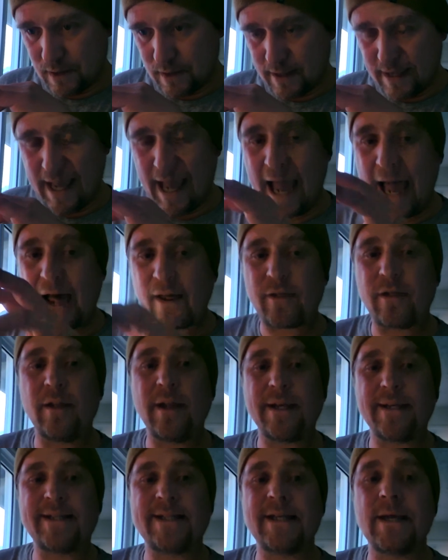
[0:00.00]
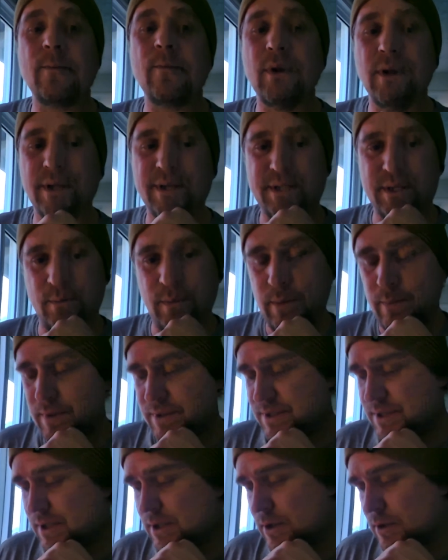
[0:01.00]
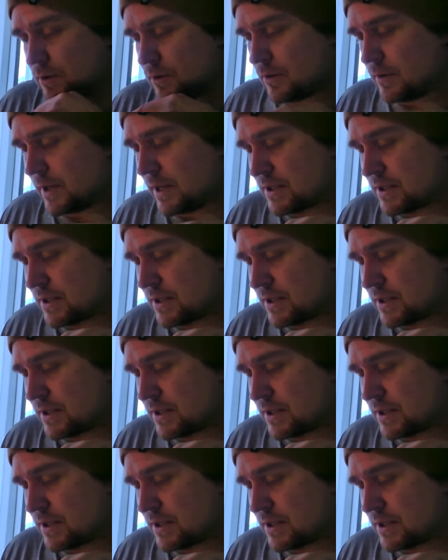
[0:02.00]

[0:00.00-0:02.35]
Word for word: a Catholic symbolism in particular,